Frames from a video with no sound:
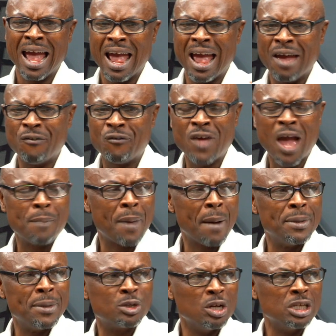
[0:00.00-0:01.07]
fee and
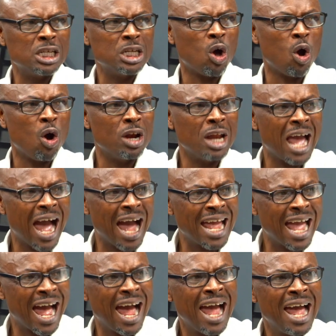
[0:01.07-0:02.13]
permit solicitor or they
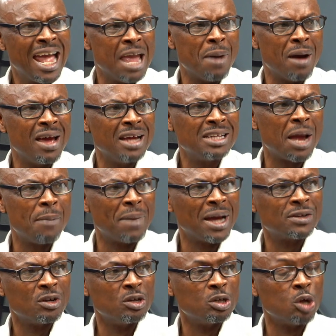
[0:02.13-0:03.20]
hire a Malaysian
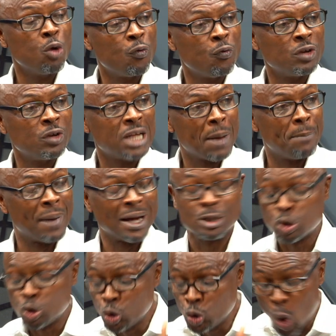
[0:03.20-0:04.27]
chambers.
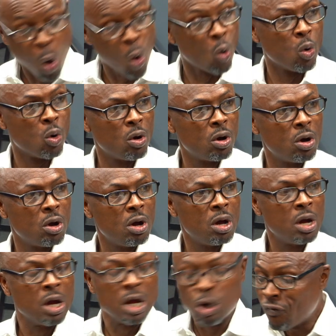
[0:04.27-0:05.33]
No,
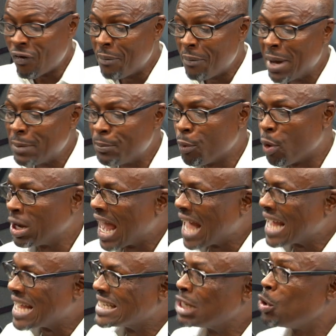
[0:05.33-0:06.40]
government money, like
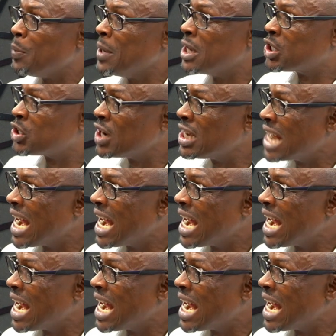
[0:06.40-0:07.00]
he said, to be treated